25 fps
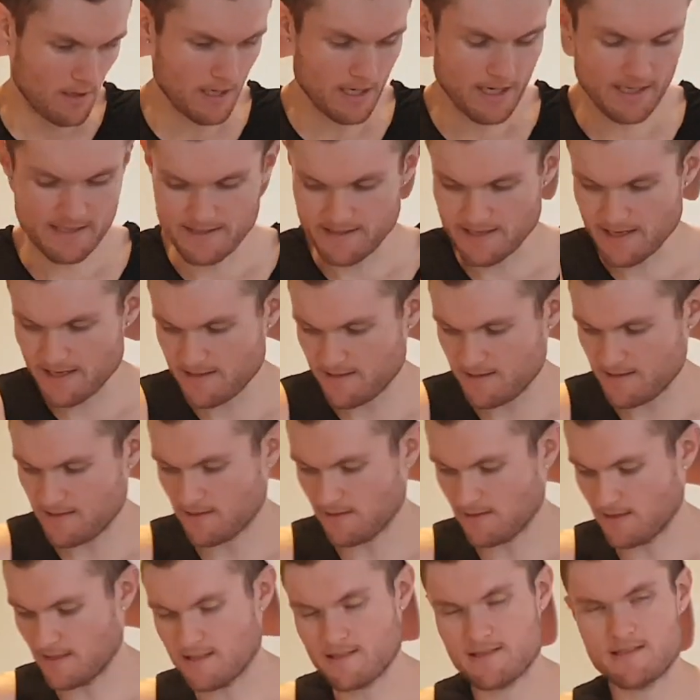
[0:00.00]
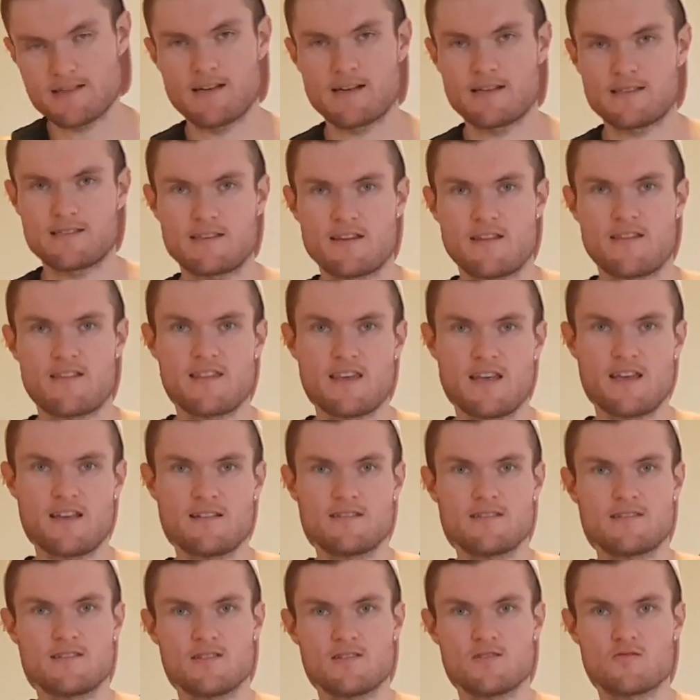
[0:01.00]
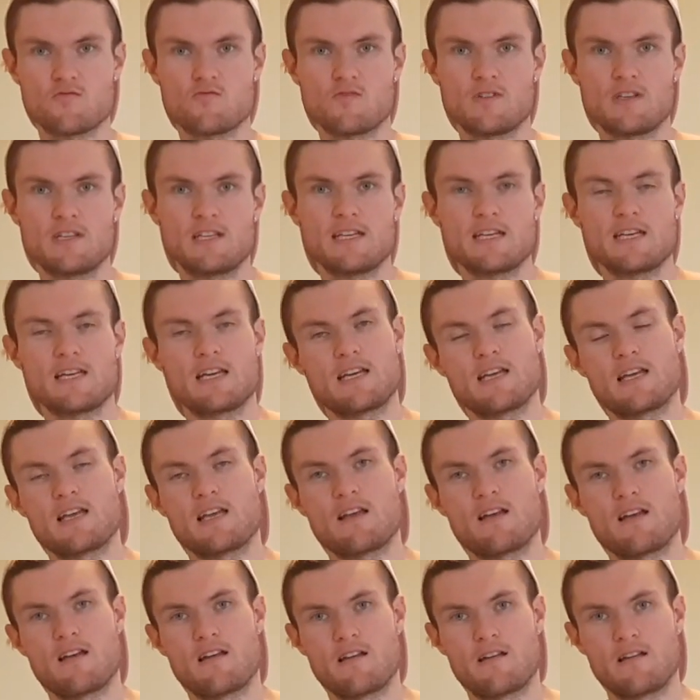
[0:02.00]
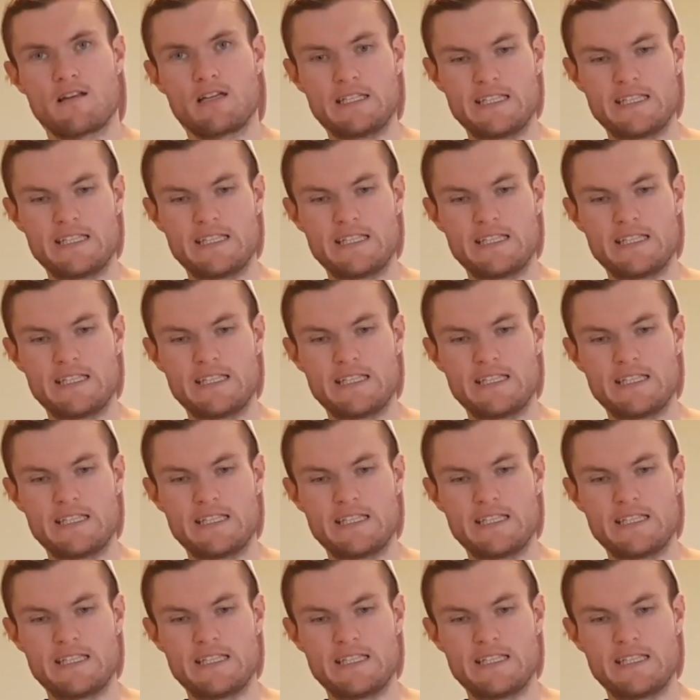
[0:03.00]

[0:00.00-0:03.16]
It says until it starts to thicken, so it's really a